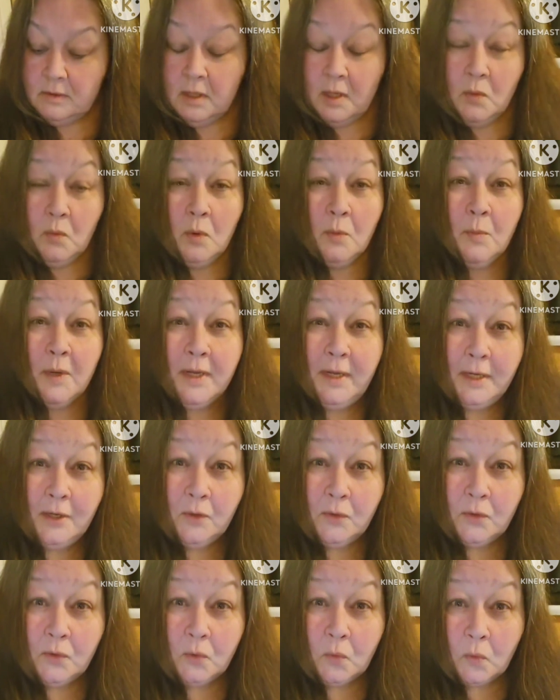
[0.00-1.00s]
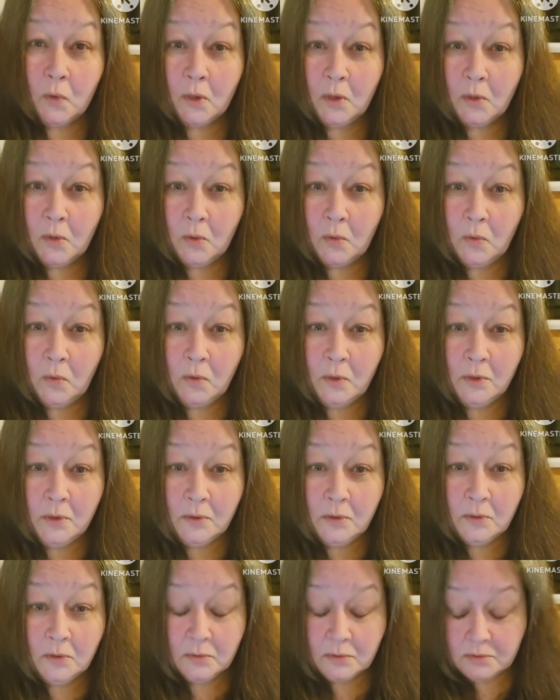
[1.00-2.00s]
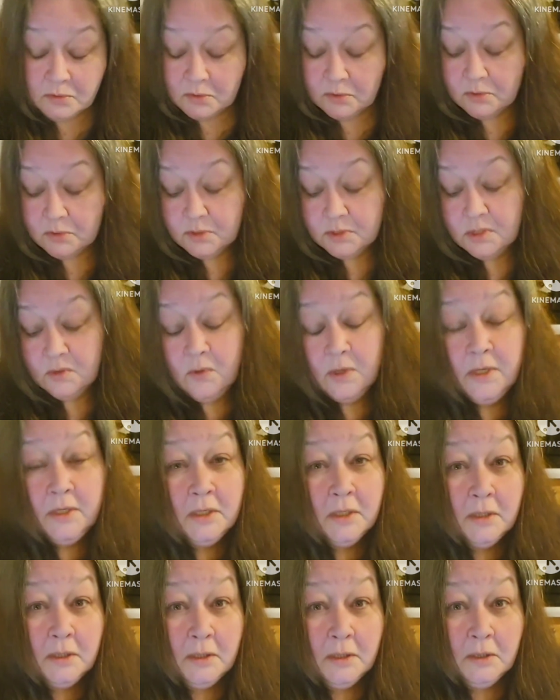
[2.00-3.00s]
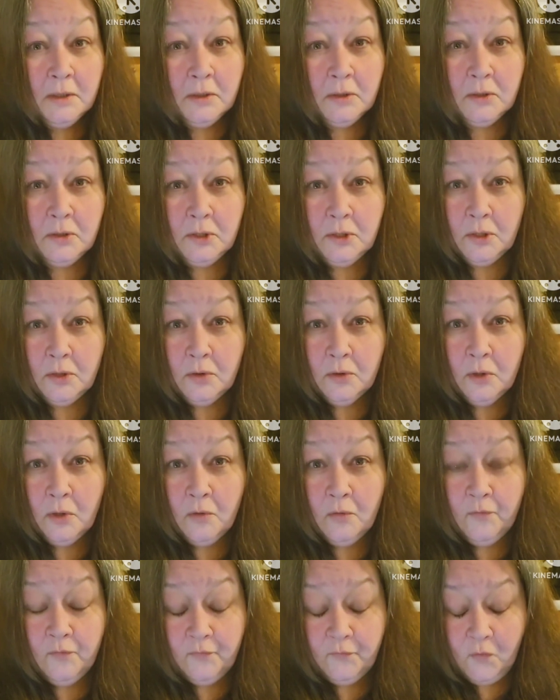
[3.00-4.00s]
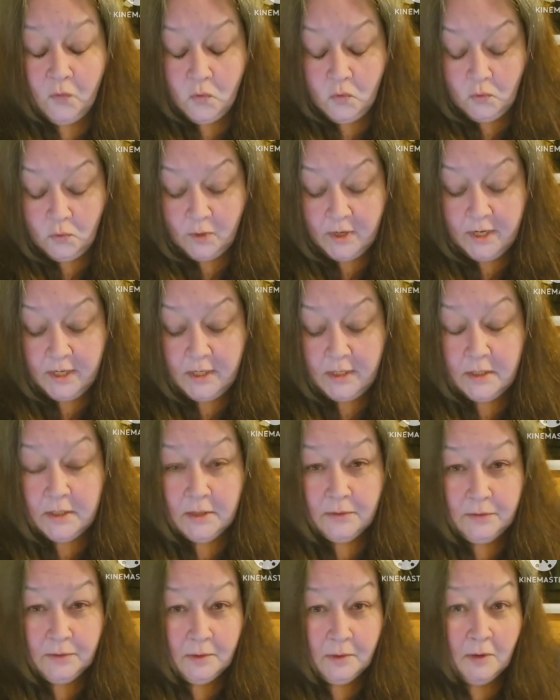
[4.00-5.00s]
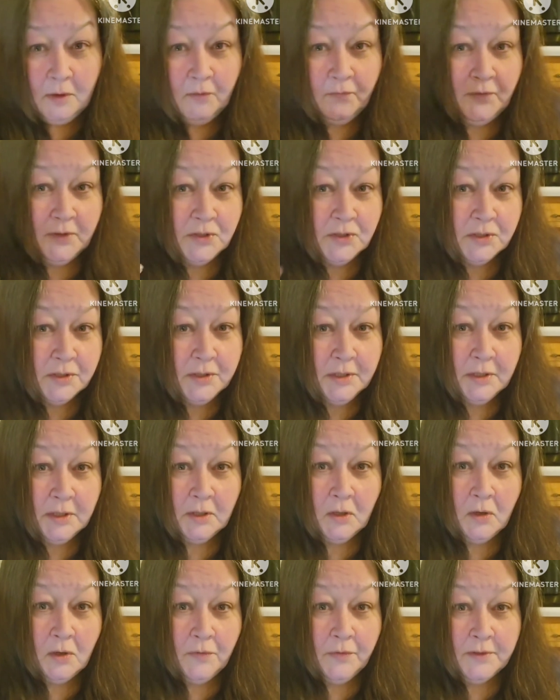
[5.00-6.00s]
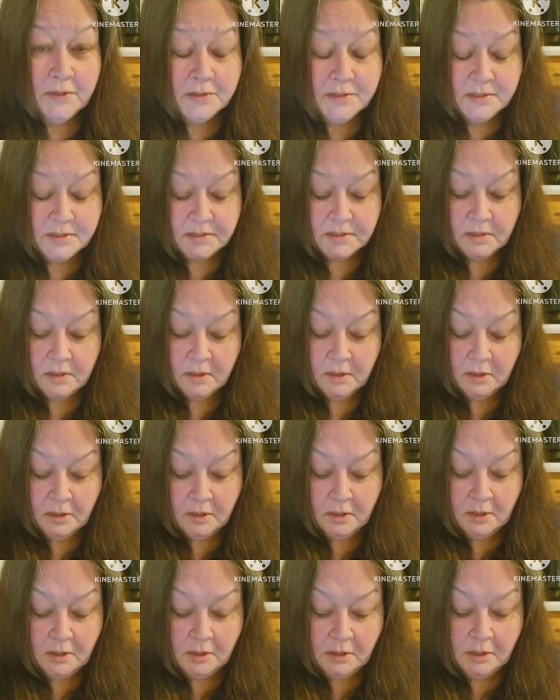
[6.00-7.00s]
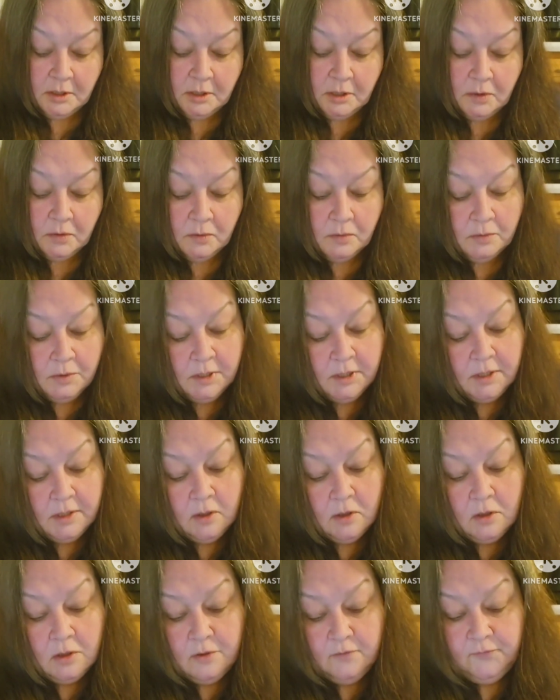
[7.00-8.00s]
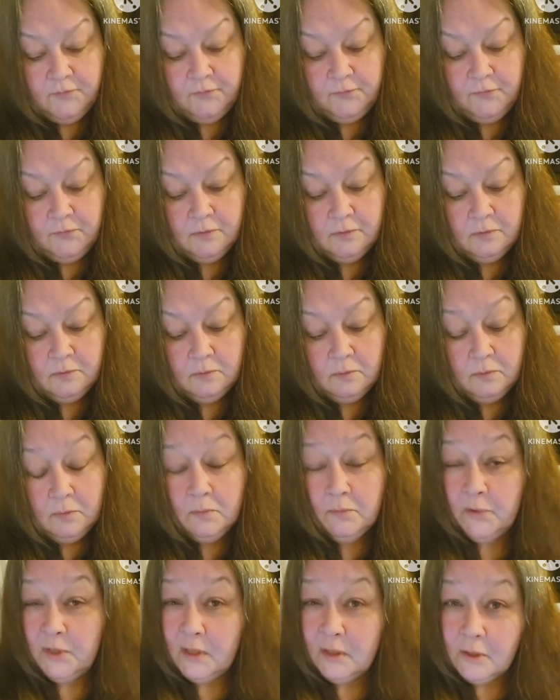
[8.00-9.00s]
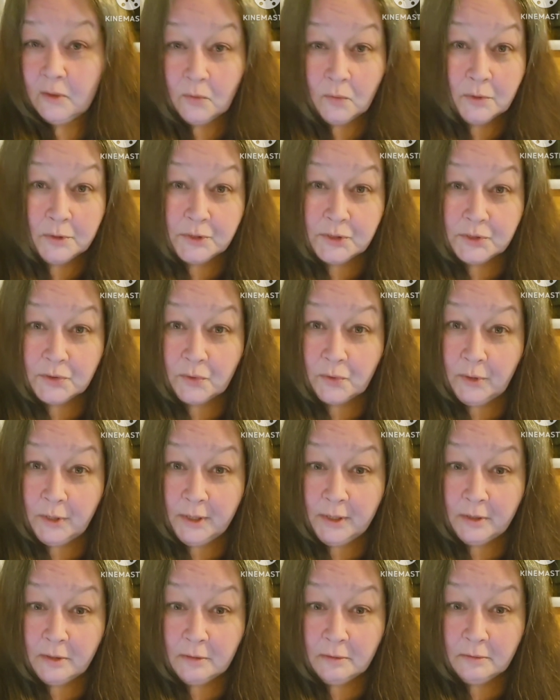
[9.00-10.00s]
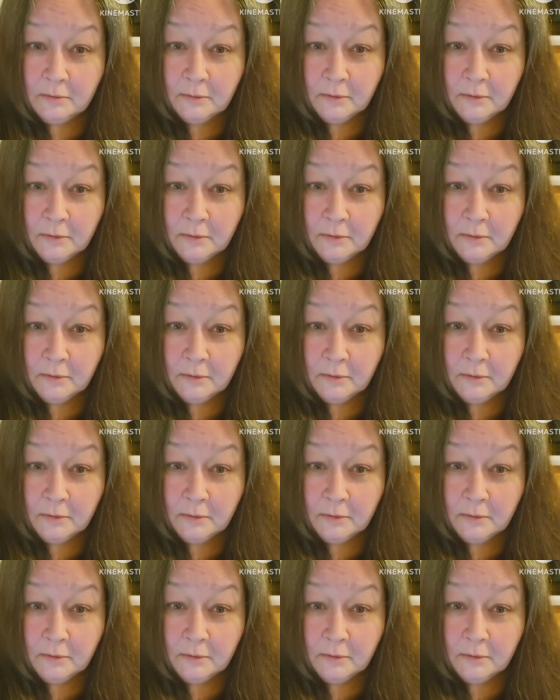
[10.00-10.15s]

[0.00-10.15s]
I want my hair to grow so I can, you know, go full gray, eventually get all this, you know, cut off, but I don't want short hair.